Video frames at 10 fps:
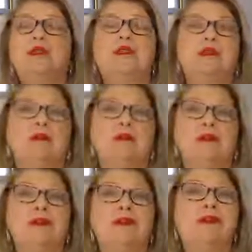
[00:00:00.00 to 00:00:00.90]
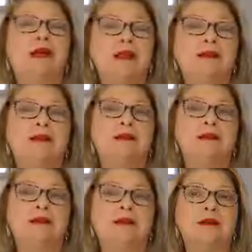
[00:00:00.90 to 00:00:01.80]
to likely the
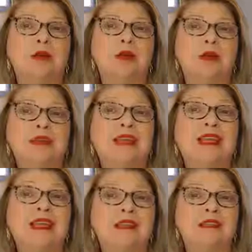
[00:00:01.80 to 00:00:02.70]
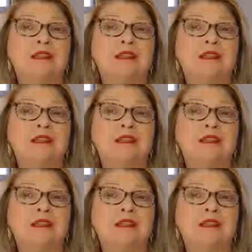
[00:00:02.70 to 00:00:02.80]
6.8,